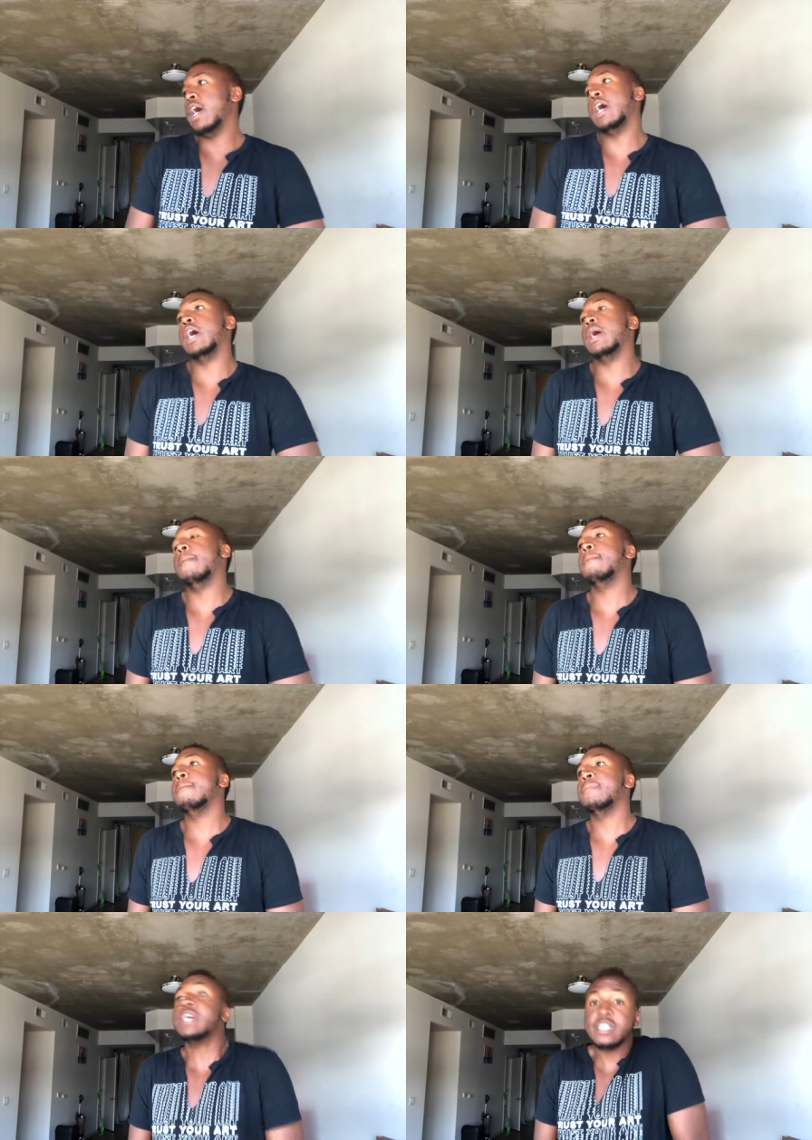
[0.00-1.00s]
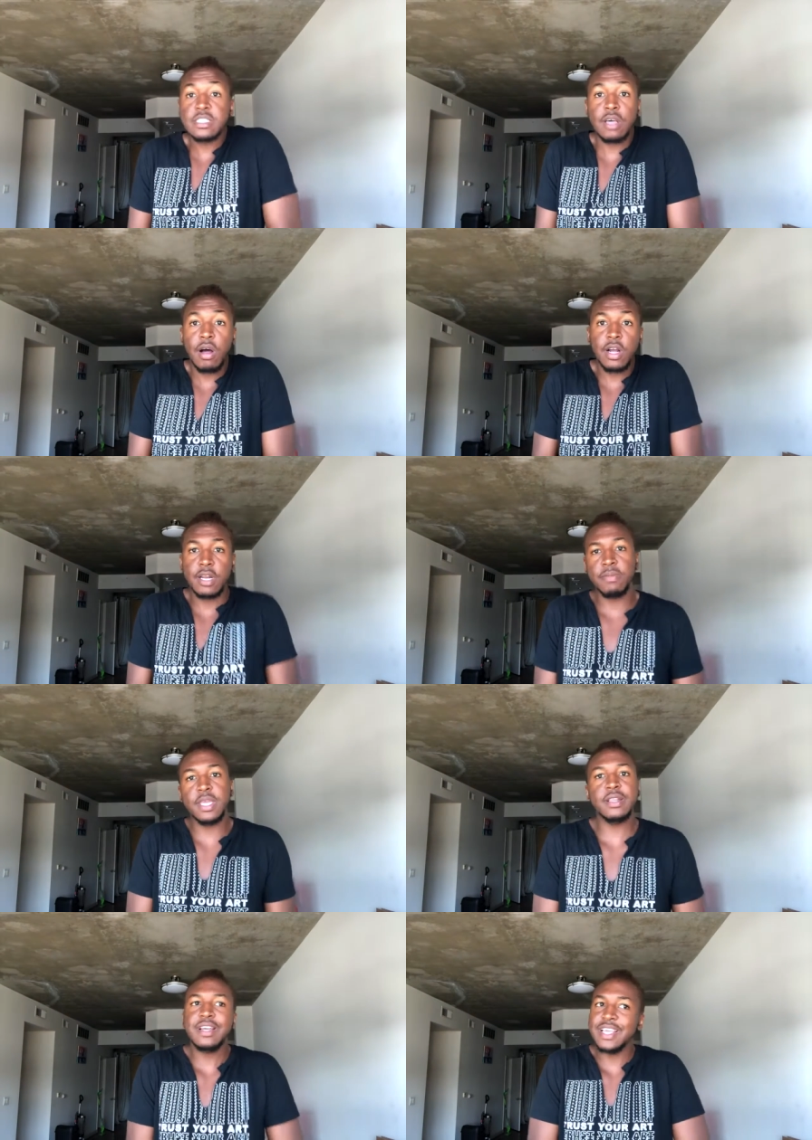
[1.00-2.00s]
Because it's hard. I
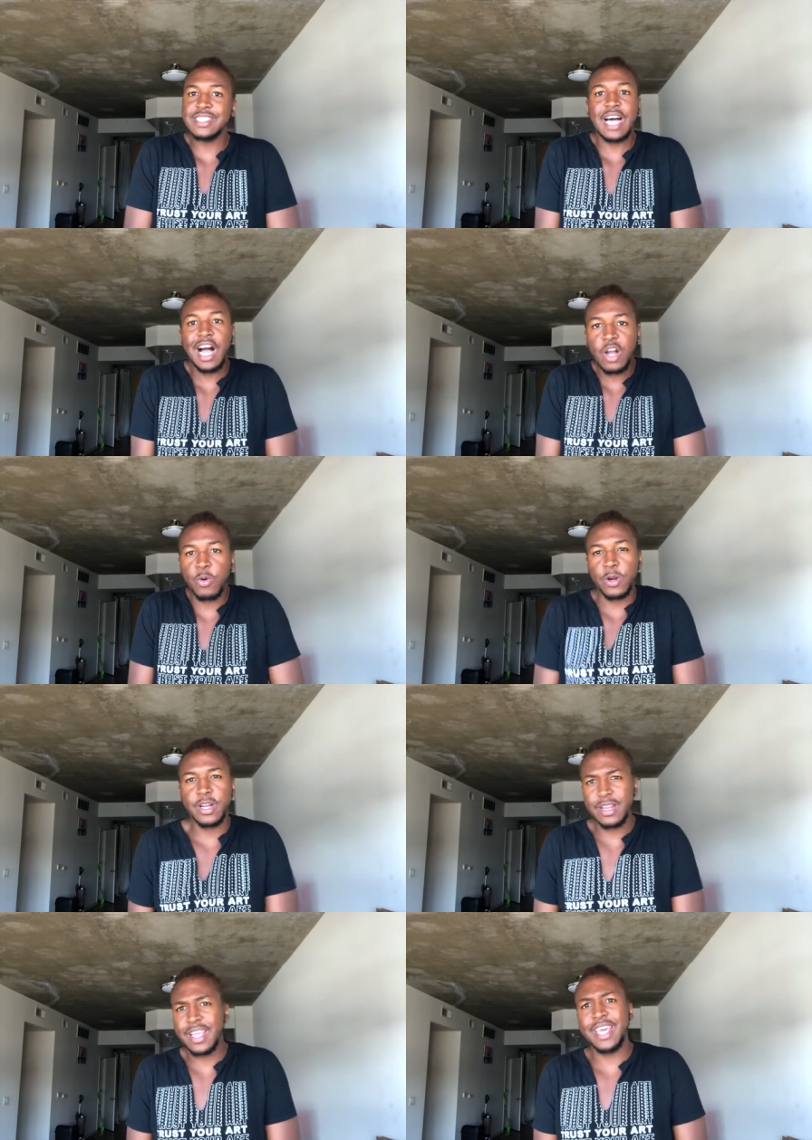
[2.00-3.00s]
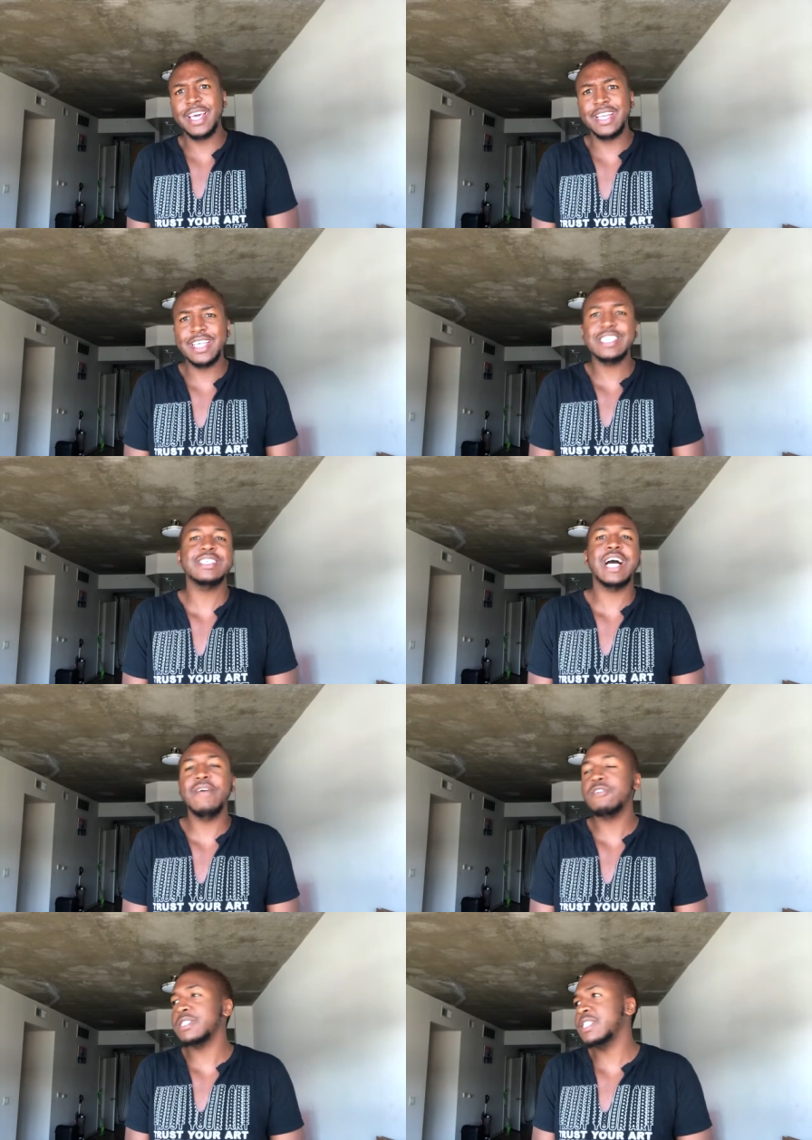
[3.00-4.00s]
mean, it's awkward, and it's a
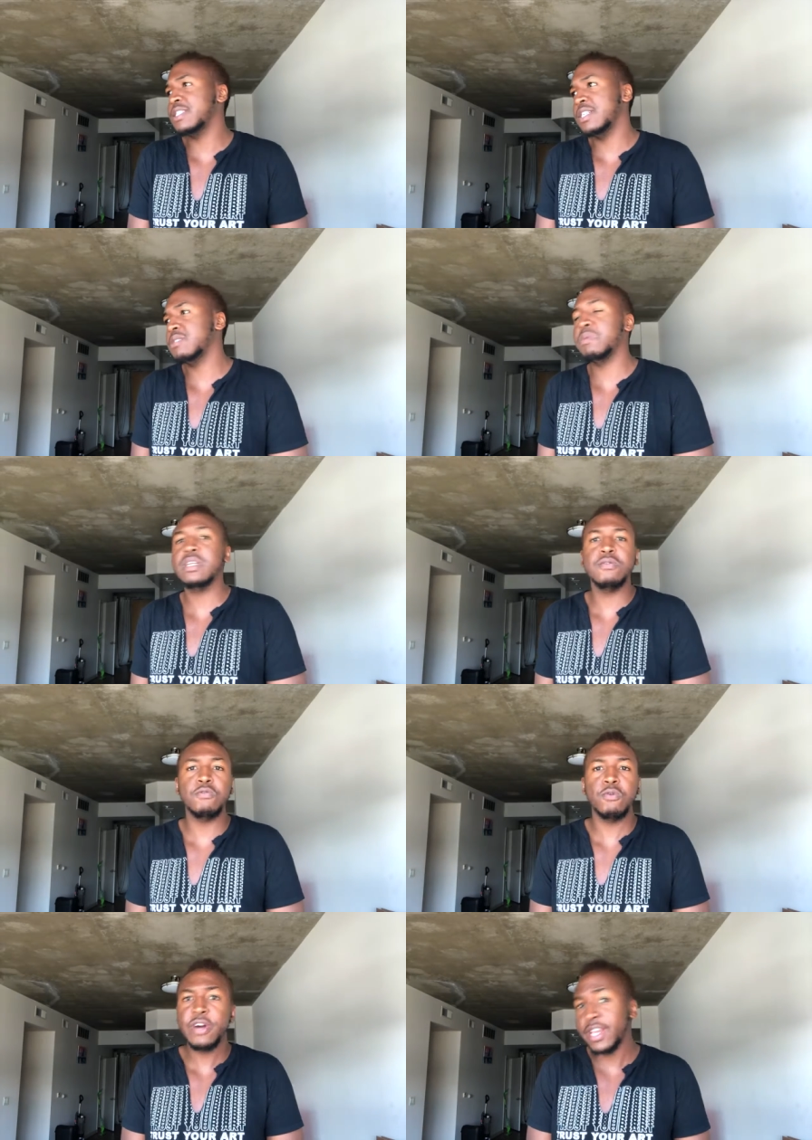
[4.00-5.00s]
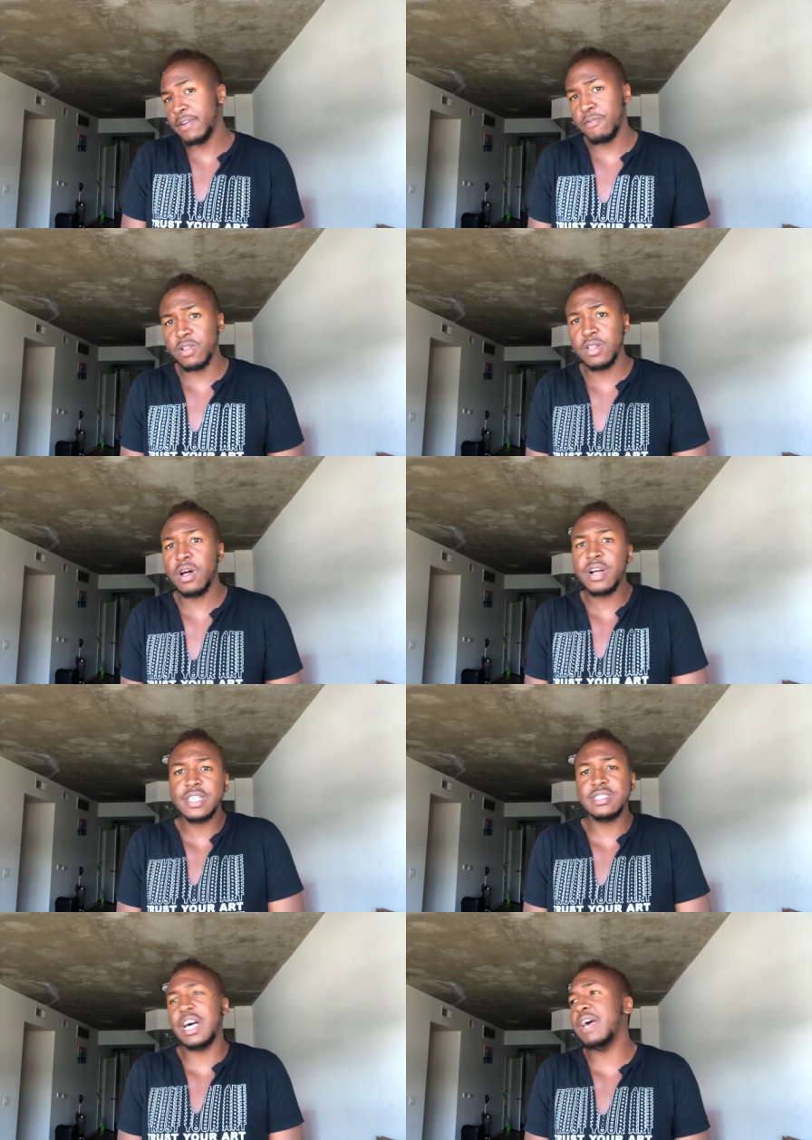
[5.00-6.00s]
conversation that's been avoided for the
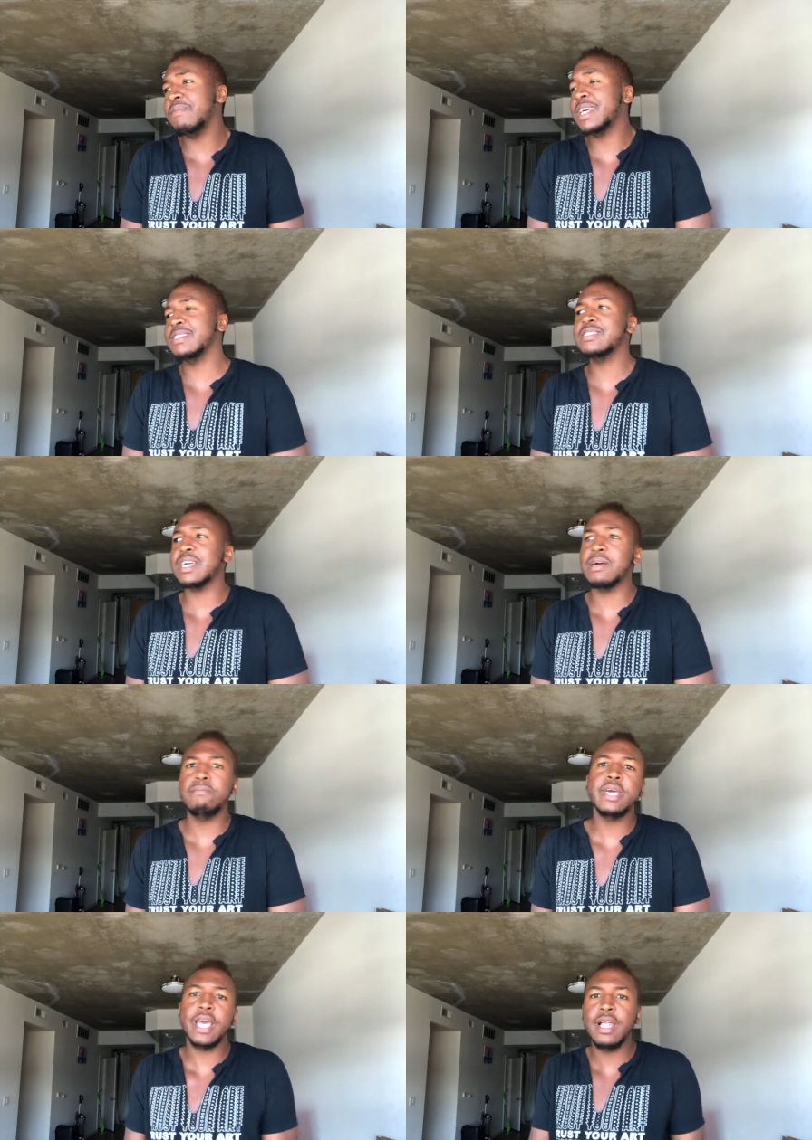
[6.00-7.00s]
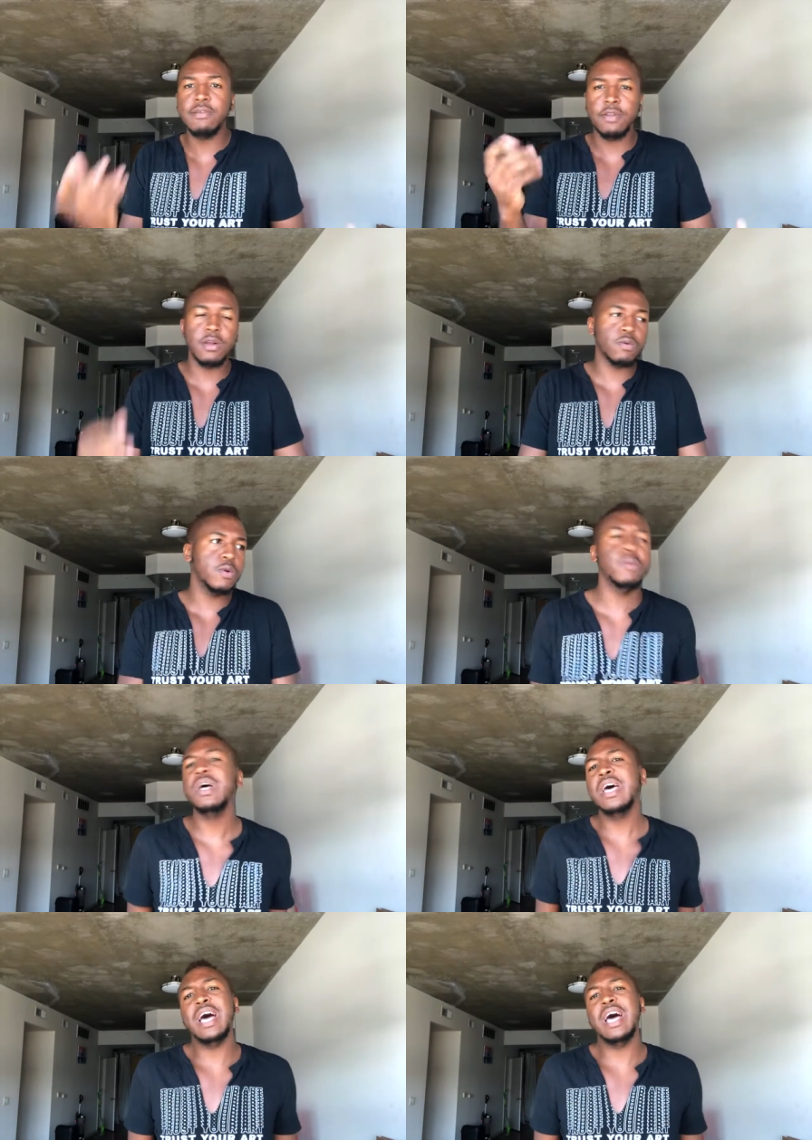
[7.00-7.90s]
longest time because it's like a big elephant in the room.